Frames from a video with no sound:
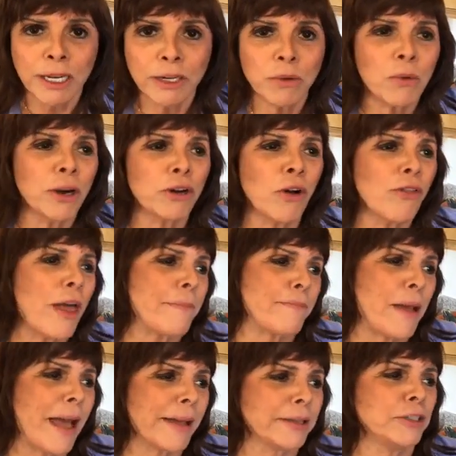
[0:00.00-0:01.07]
I don't want all that
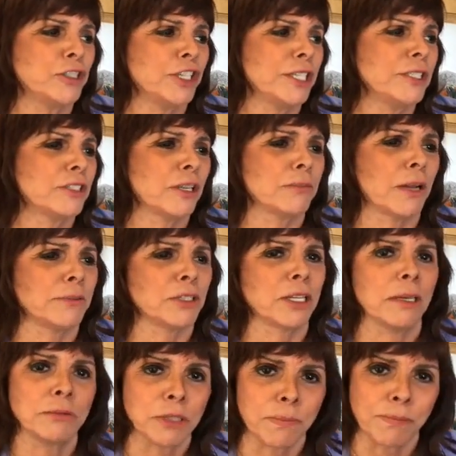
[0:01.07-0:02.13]
packaging. Sometimes it
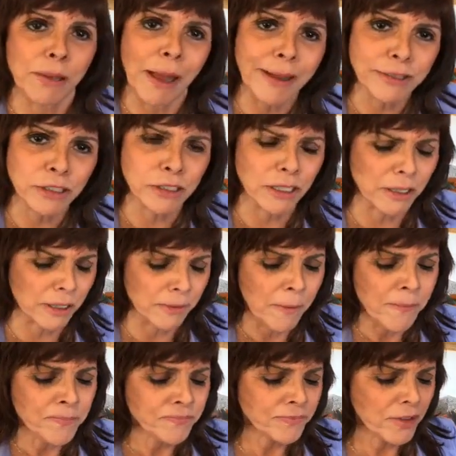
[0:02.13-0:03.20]
comes in plastic and
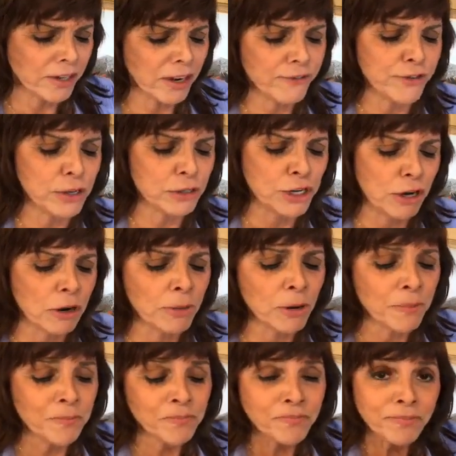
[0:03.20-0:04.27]
then I feel
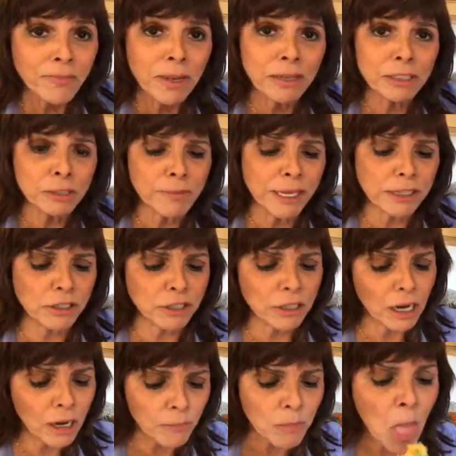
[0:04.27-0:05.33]
terrible. I'll just make this at
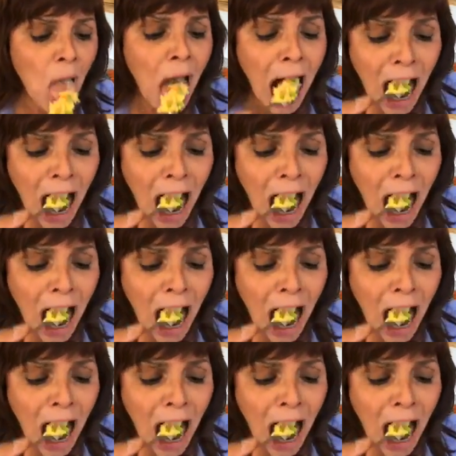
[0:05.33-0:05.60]
home.